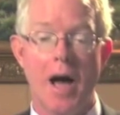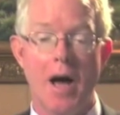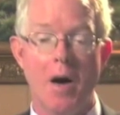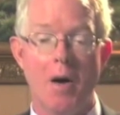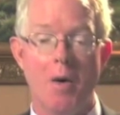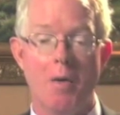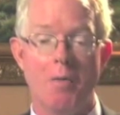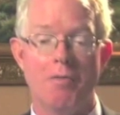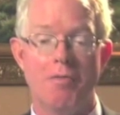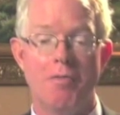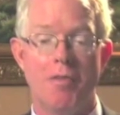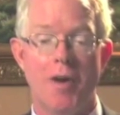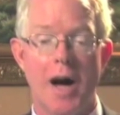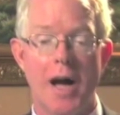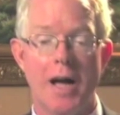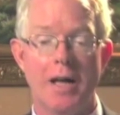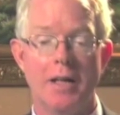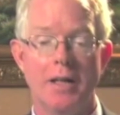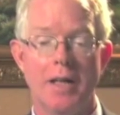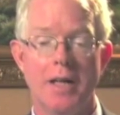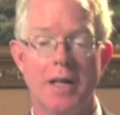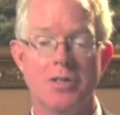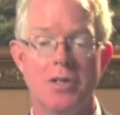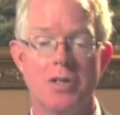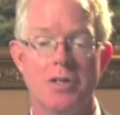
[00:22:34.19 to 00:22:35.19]

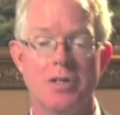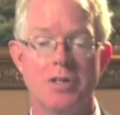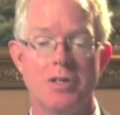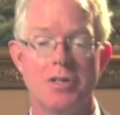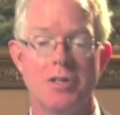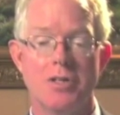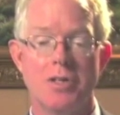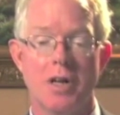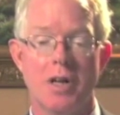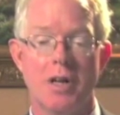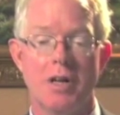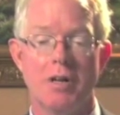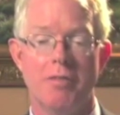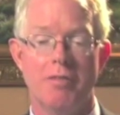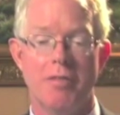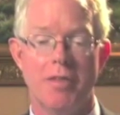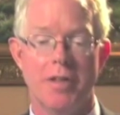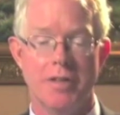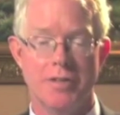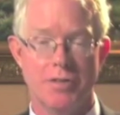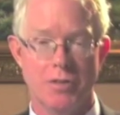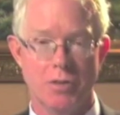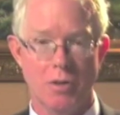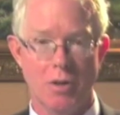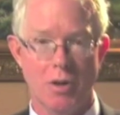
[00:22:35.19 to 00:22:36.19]
Violations of
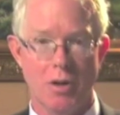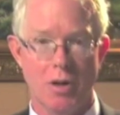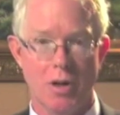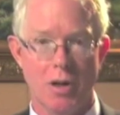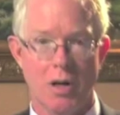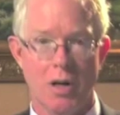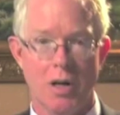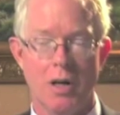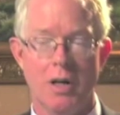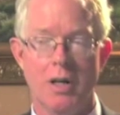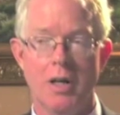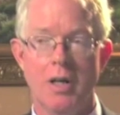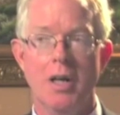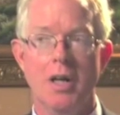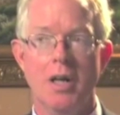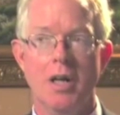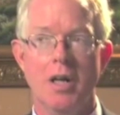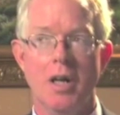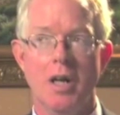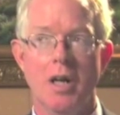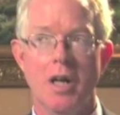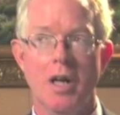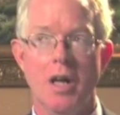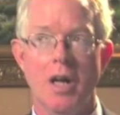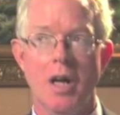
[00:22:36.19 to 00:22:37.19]
this law
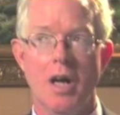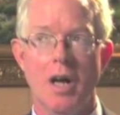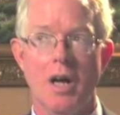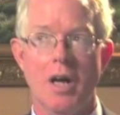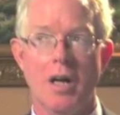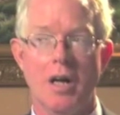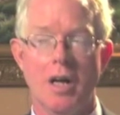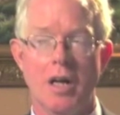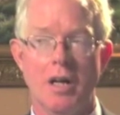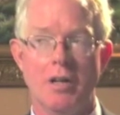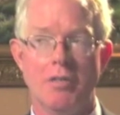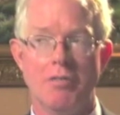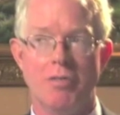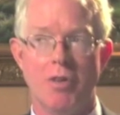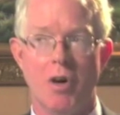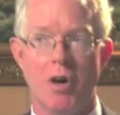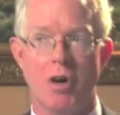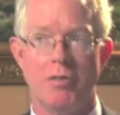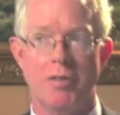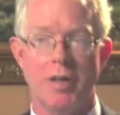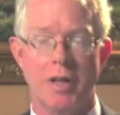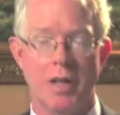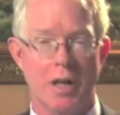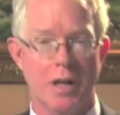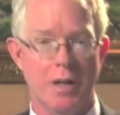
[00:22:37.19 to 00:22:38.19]

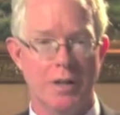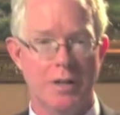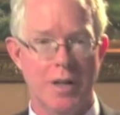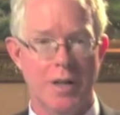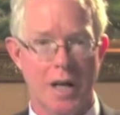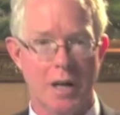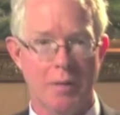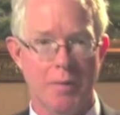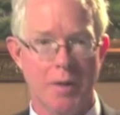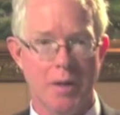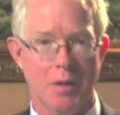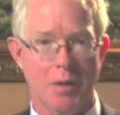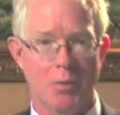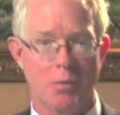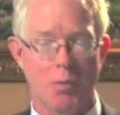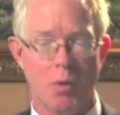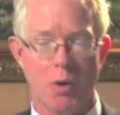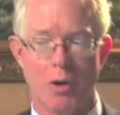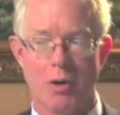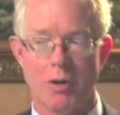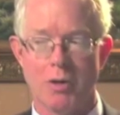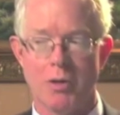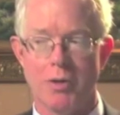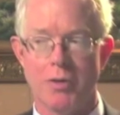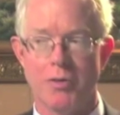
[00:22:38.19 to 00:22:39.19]
involving undocumented
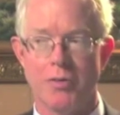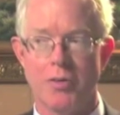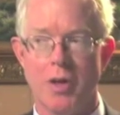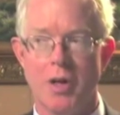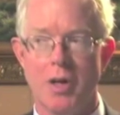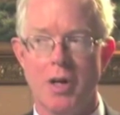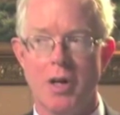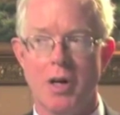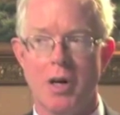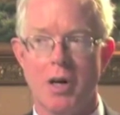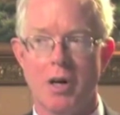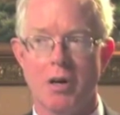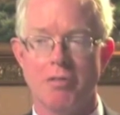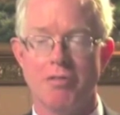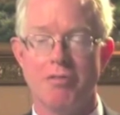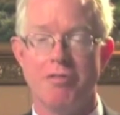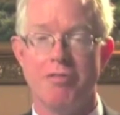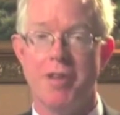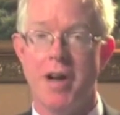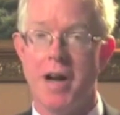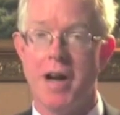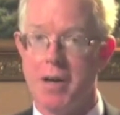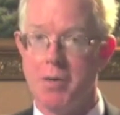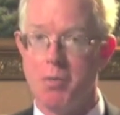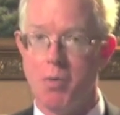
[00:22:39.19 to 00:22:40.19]
workers are
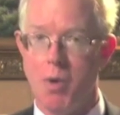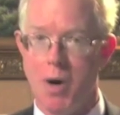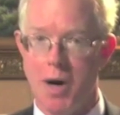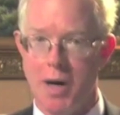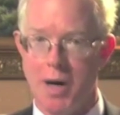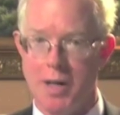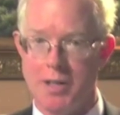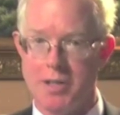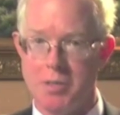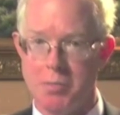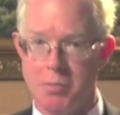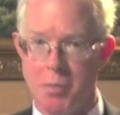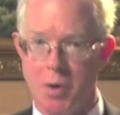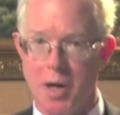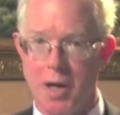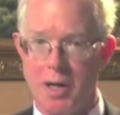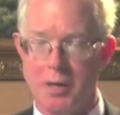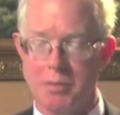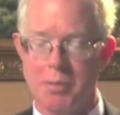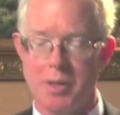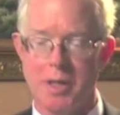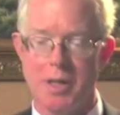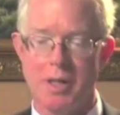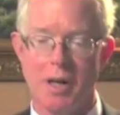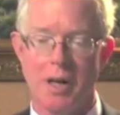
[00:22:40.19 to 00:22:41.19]
very widespread
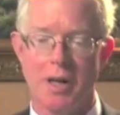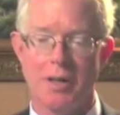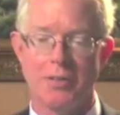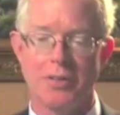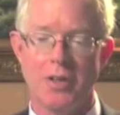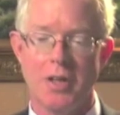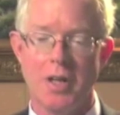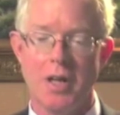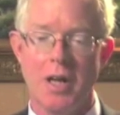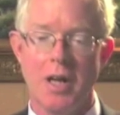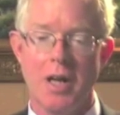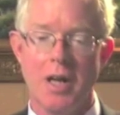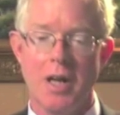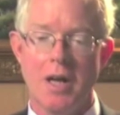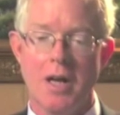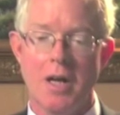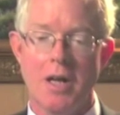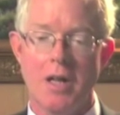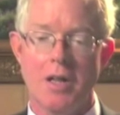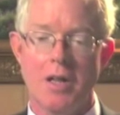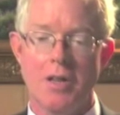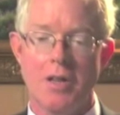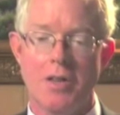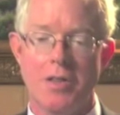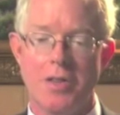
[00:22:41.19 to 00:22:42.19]
because
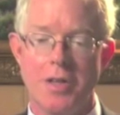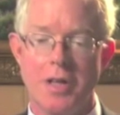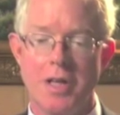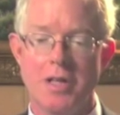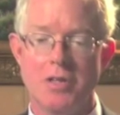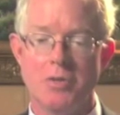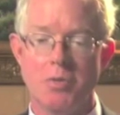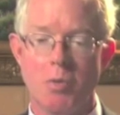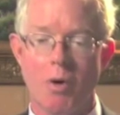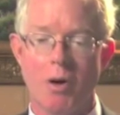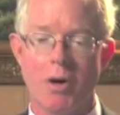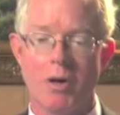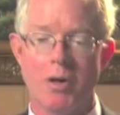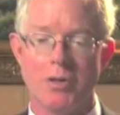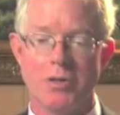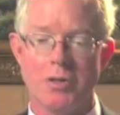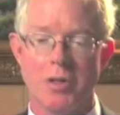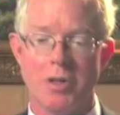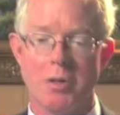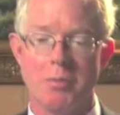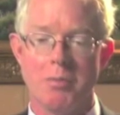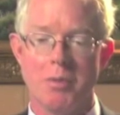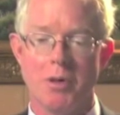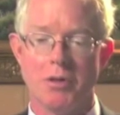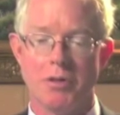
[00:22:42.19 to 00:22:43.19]
these workers are
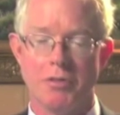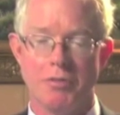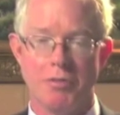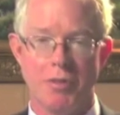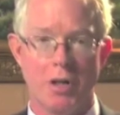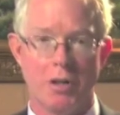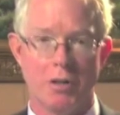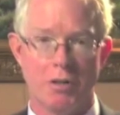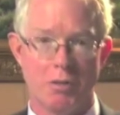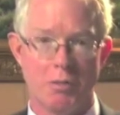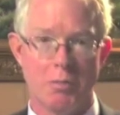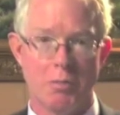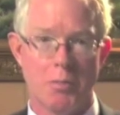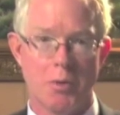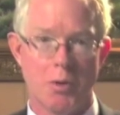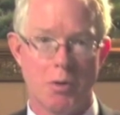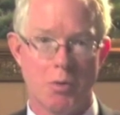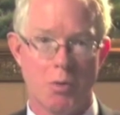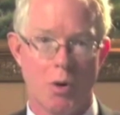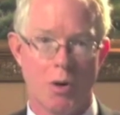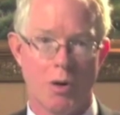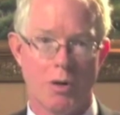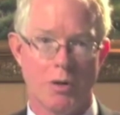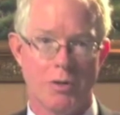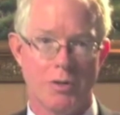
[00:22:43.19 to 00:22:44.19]
the most vulnerable
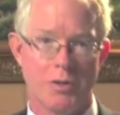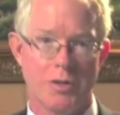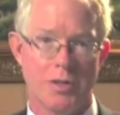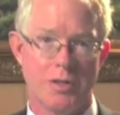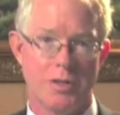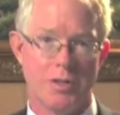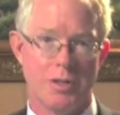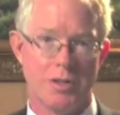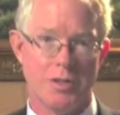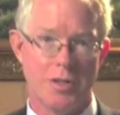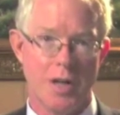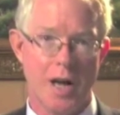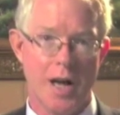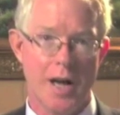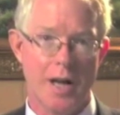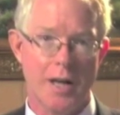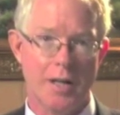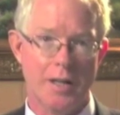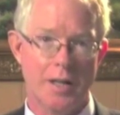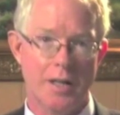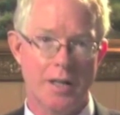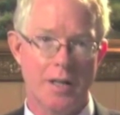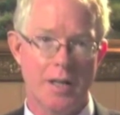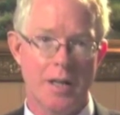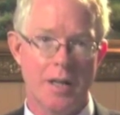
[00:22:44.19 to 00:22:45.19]
workers in
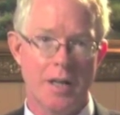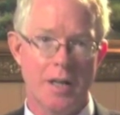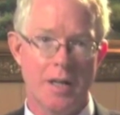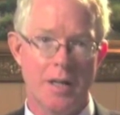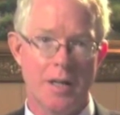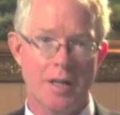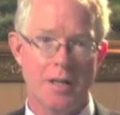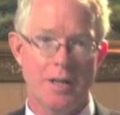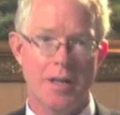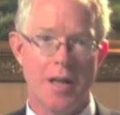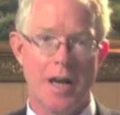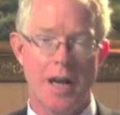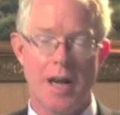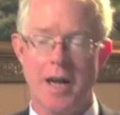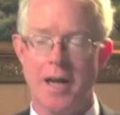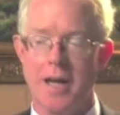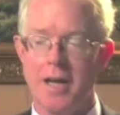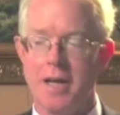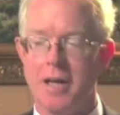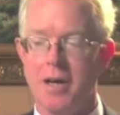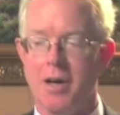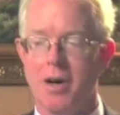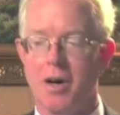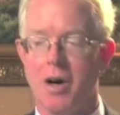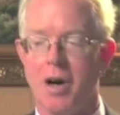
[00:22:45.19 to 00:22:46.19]
society.
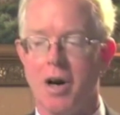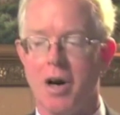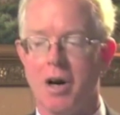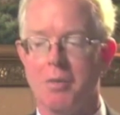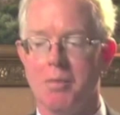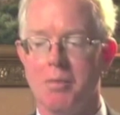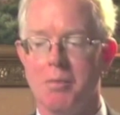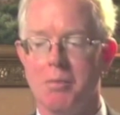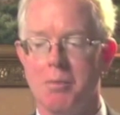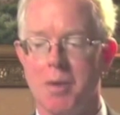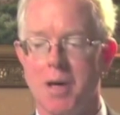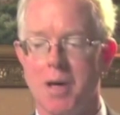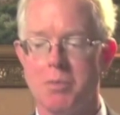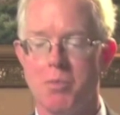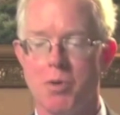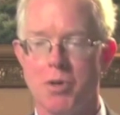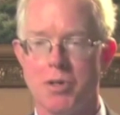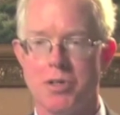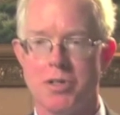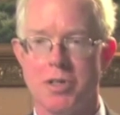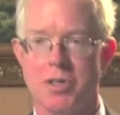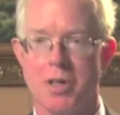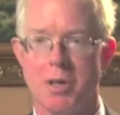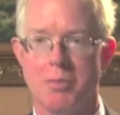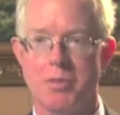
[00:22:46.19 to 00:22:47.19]
They are much
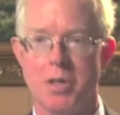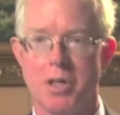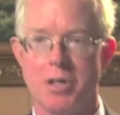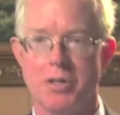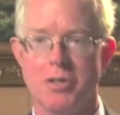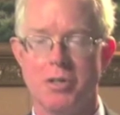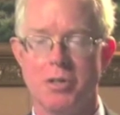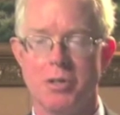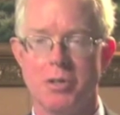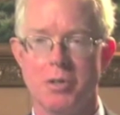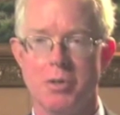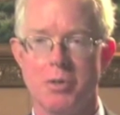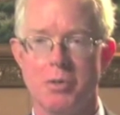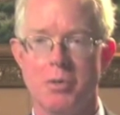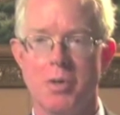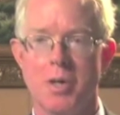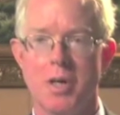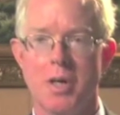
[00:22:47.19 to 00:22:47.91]
more subject to